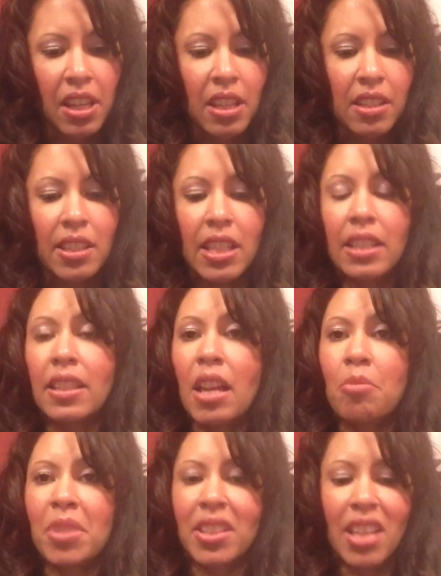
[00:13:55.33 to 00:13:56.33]
See
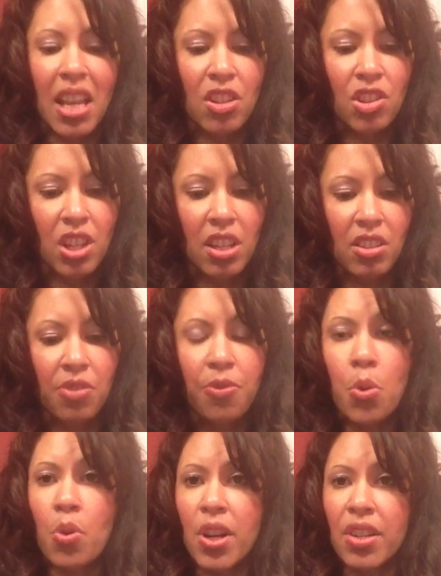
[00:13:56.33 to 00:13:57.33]
Lamentations
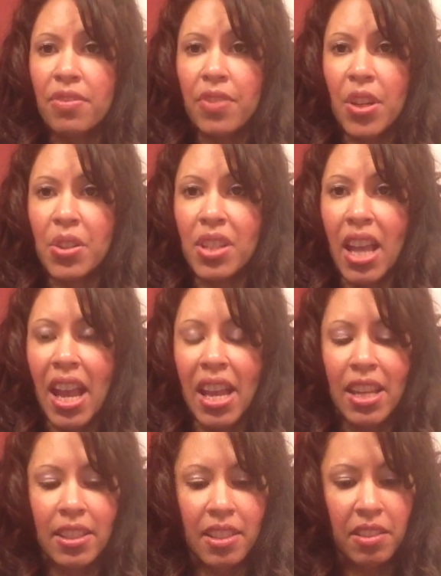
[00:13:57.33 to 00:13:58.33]
4, verse
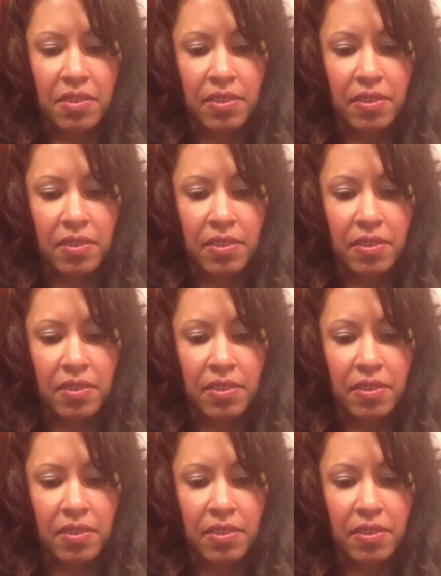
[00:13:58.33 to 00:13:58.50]
8,